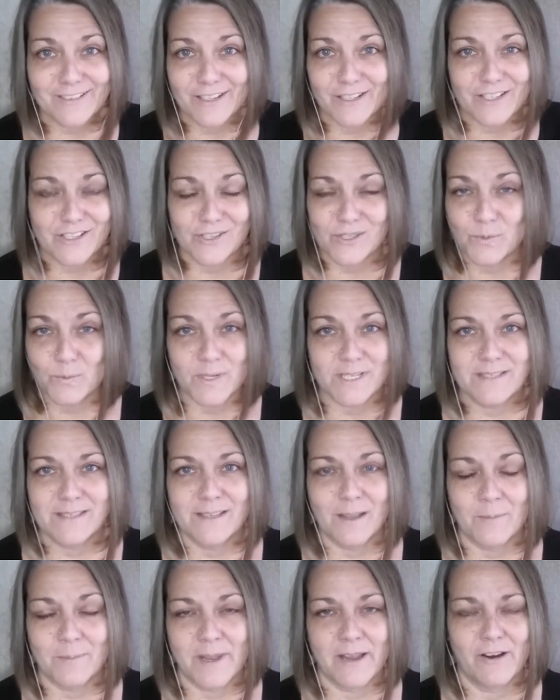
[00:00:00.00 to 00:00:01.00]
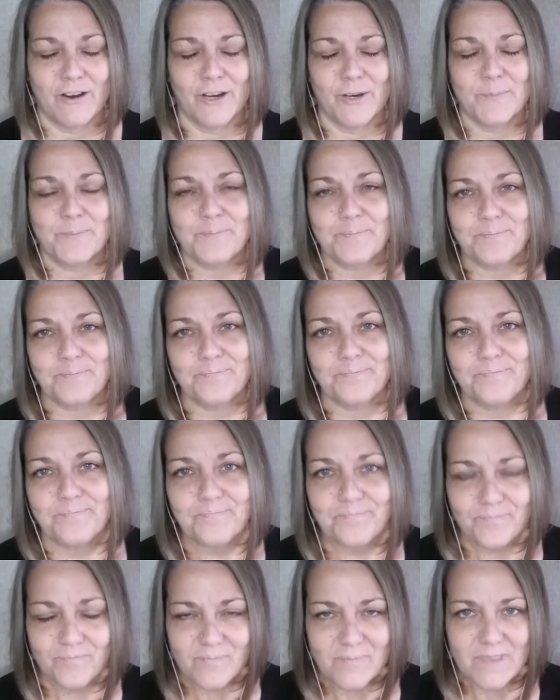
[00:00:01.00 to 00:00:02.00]
It just wasn't on my heart.
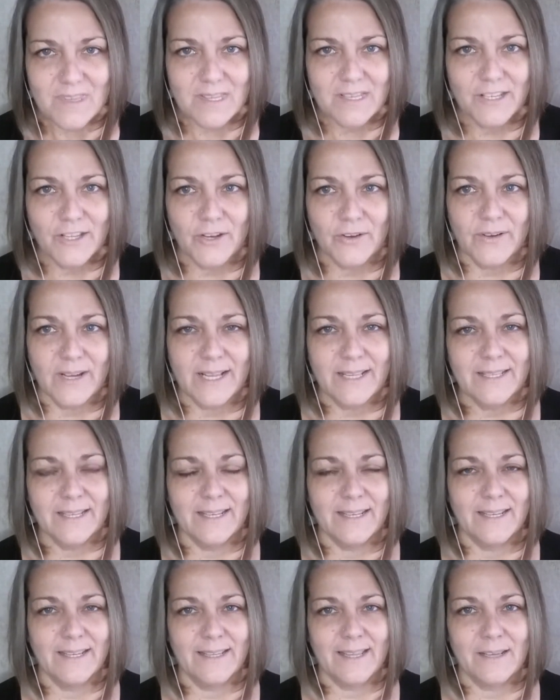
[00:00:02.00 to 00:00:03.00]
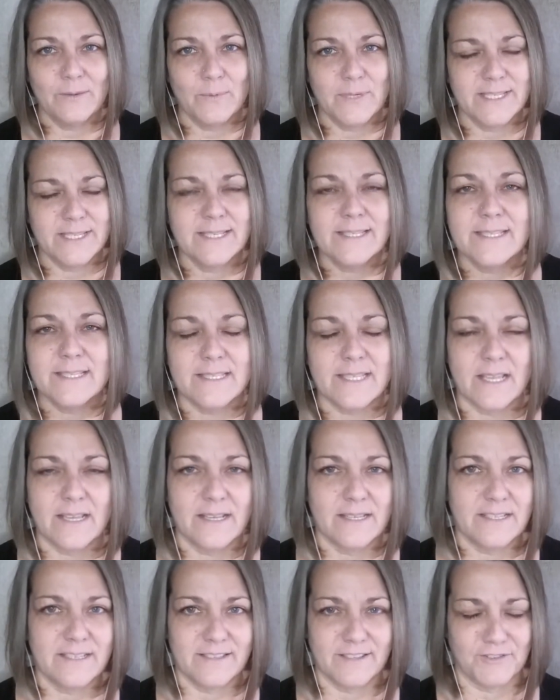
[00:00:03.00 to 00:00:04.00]
And it wasn't
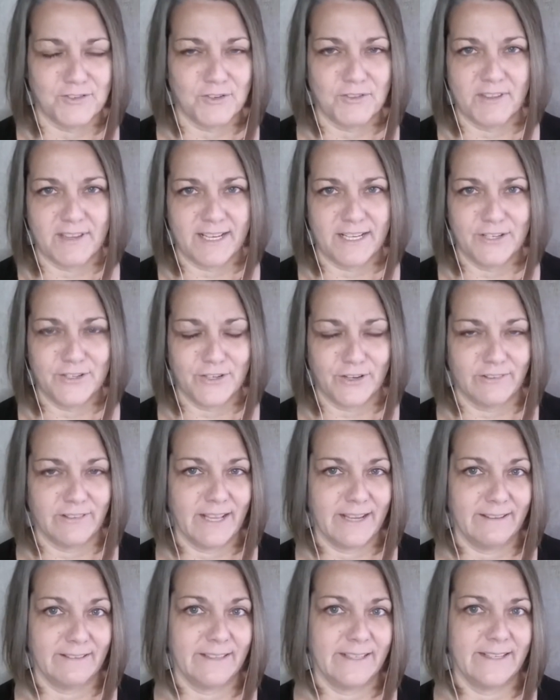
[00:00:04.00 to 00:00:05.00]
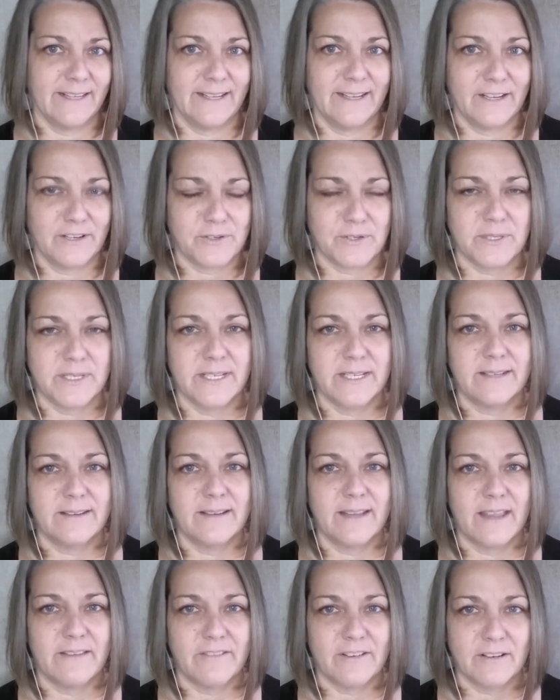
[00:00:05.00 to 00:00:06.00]
a decision that I took lightly. I actually
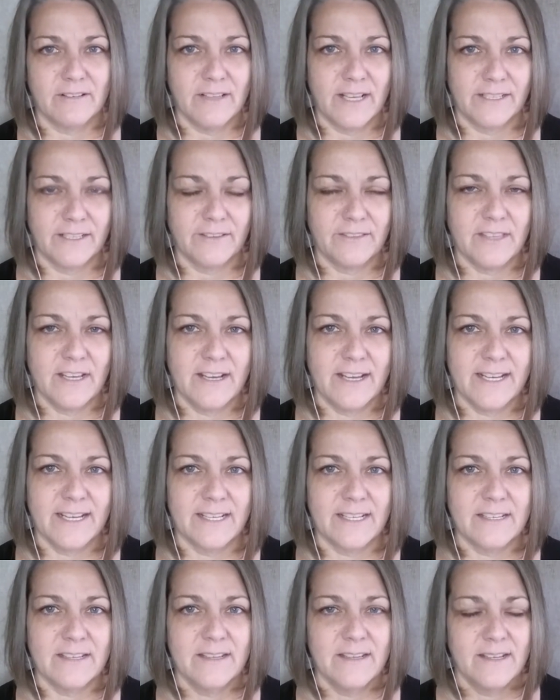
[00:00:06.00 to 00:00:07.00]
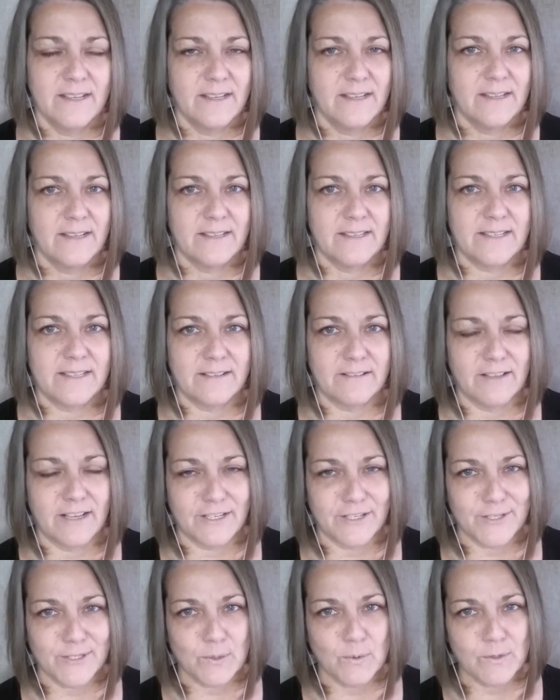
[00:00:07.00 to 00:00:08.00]
gave it a lot of thought. I did a
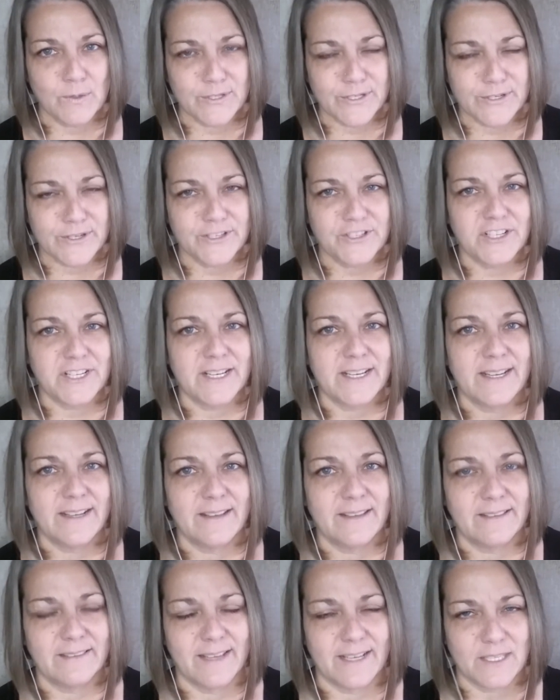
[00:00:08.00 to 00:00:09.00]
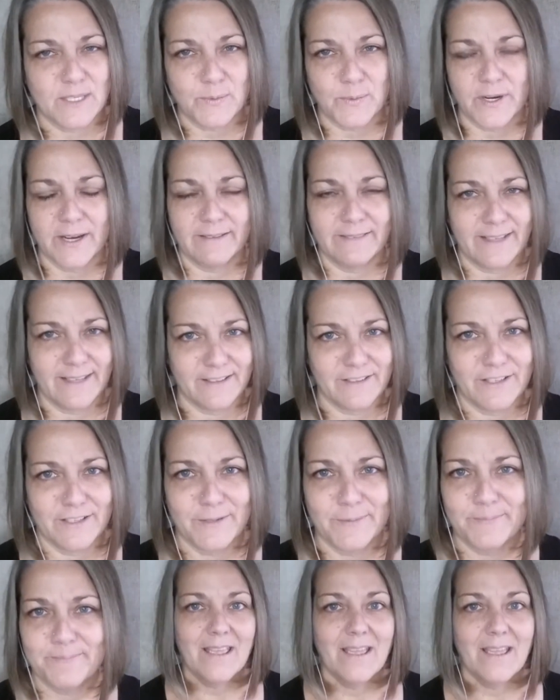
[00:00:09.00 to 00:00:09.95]
lot of soul searching, and that's where I landed.